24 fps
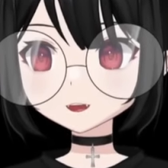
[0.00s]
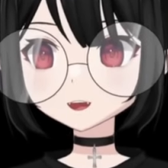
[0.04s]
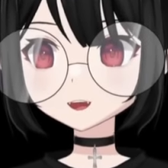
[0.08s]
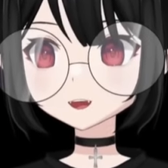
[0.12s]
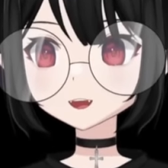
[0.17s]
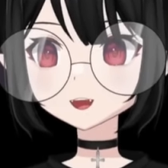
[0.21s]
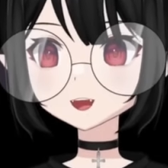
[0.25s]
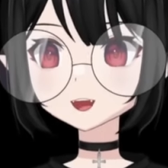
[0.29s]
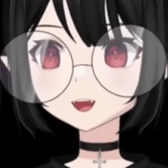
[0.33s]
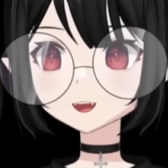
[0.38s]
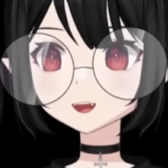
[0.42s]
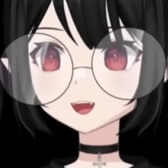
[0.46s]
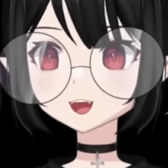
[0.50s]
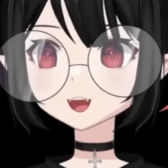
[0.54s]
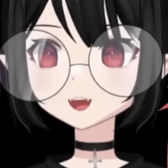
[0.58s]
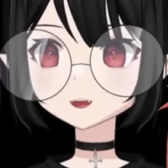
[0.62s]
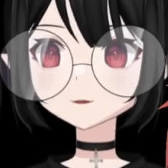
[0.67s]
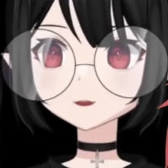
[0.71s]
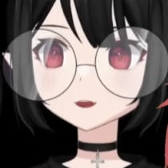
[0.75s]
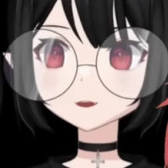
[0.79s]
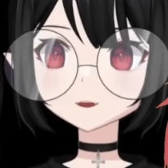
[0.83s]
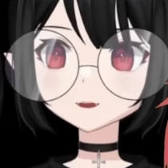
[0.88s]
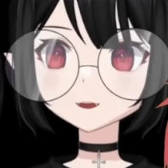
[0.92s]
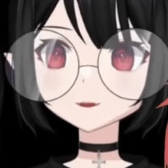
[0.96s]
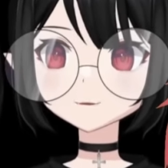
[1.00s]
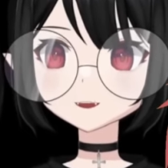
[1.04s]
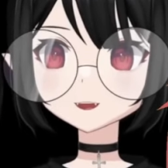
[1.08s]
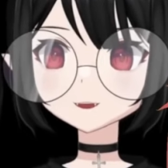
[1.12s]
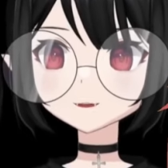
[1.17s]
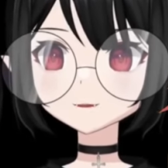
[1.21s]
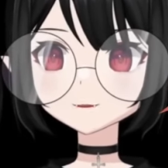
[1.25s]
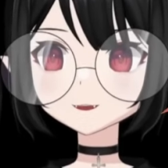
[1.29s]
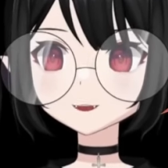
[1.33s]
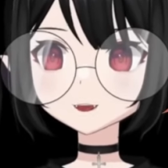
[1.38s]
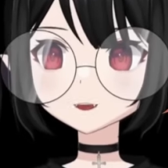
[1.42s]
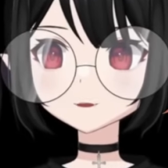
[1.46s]
And I believe that
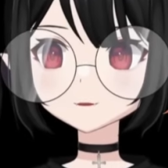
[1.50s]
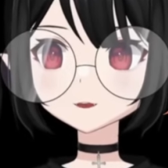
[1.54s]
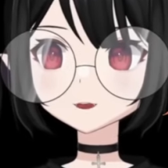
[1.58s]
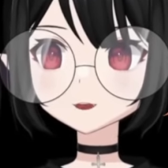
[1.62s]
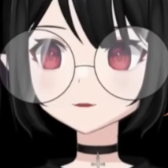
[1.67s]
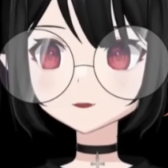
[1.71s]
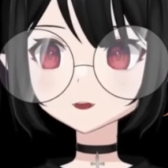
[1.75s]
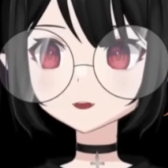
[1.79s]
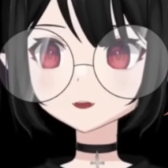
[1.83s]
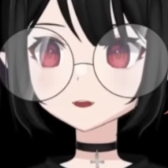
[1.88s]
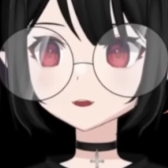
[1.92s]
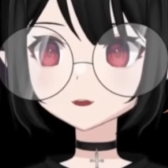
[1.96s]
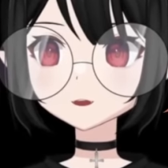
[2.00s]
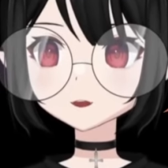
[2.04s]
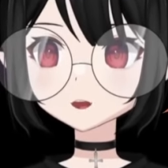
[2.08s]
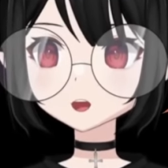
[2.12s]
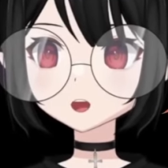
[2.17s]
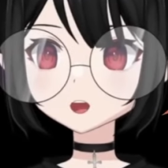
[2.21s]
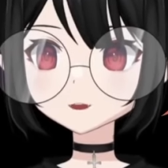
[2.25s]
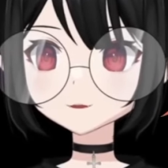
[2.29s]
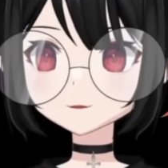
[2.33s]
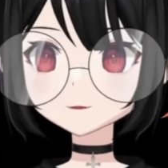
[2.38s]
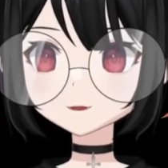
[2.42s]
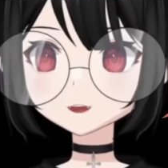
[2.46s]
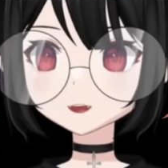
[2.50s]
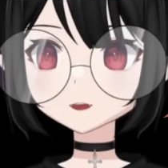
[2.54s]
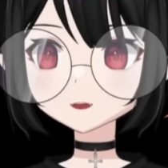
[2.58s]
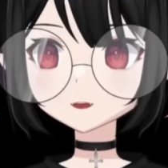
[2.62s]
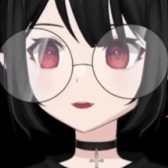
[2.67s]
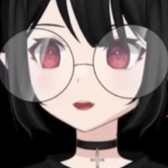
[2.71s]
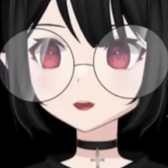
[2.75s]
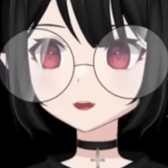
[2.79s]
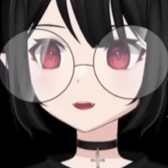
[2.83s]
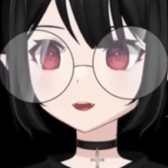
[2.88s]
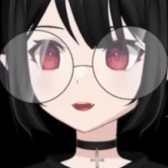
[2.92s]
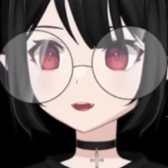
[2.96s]
these people who were
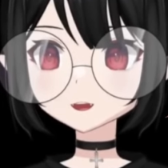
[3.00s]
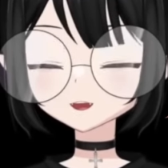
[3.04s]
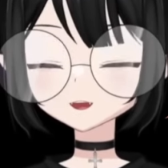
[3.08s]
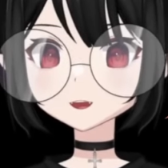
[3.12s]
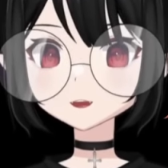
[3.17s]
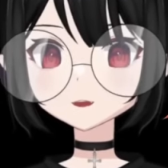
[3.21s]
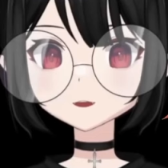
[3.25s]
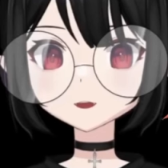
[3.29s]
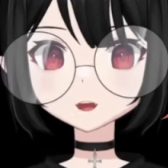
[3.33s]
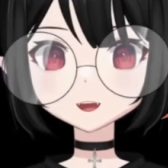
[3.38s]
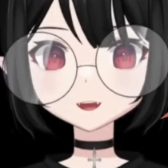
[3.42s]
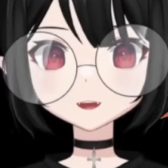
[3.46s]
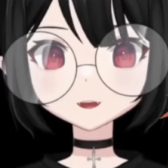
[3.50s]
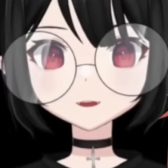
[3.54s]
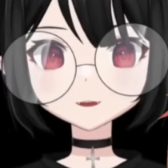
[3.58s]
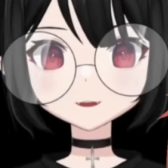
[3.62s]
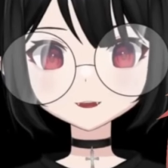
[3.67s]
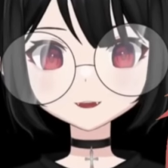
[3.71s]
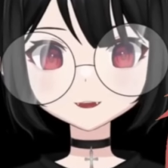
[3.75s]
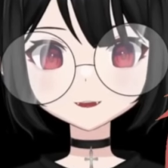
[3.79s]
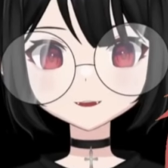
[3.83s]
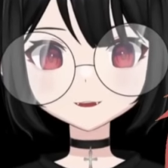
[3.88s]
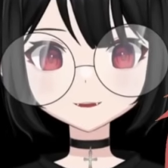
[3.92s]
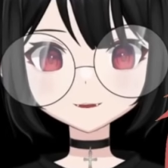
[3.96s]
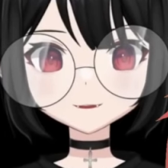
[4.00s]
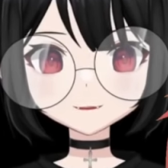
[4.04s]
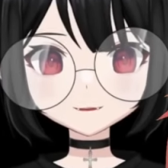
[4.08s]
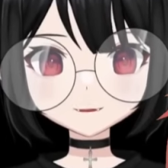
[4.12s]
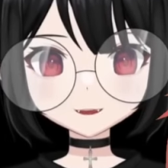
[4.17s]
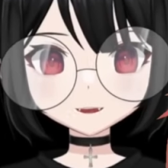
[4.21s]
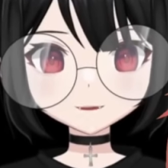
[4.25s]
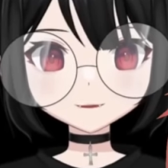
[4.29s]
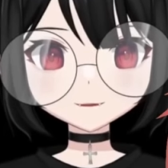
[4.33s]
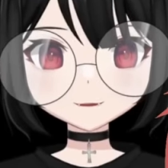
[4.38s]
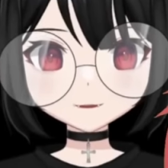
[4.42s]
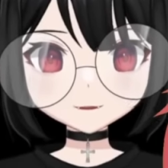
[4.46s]
featured likely
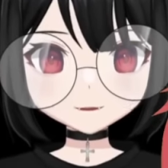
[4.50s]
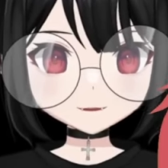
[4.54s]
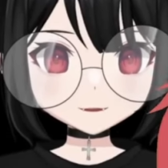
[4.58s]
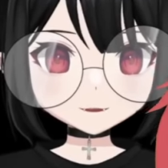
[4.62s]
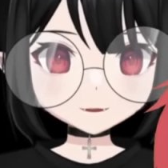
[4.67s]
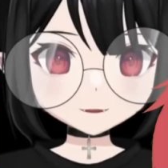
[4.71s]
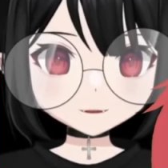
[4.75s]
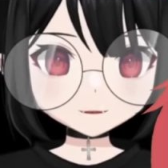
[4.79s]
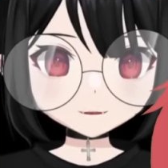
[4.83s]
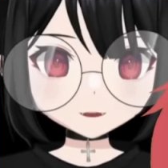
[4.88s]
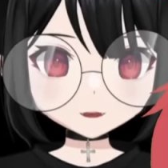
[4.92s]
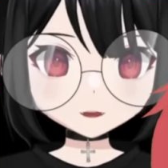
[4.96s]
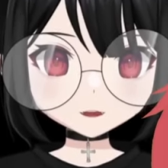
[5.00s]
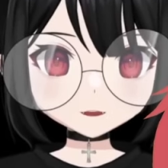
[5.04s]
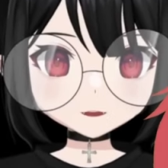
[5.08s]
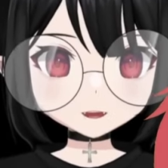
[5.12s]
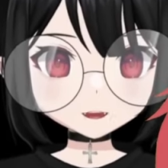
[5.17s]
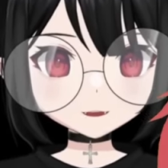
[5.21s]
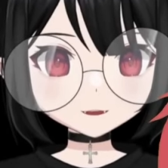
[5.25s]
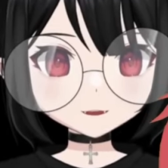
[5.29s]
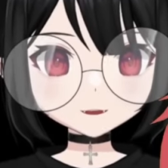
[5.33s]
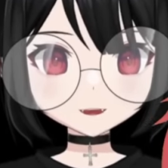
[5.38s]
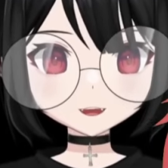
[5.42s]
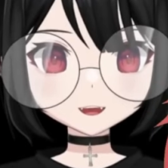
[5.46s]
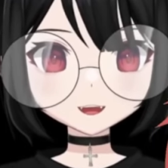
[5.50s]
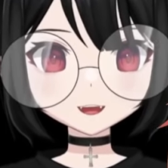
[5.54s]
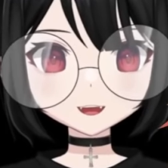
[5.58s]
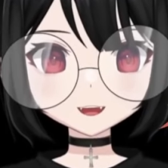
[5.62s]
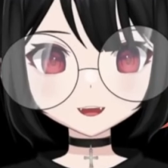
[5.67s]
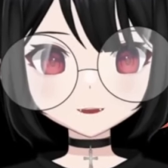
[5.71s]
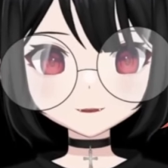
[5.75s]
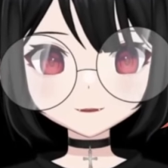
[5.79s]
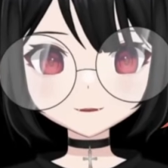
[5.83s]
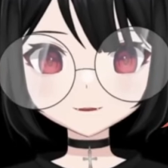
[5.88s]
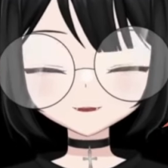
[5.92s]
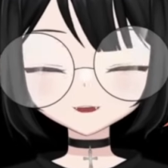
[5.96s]
consented to this. They were likely asked.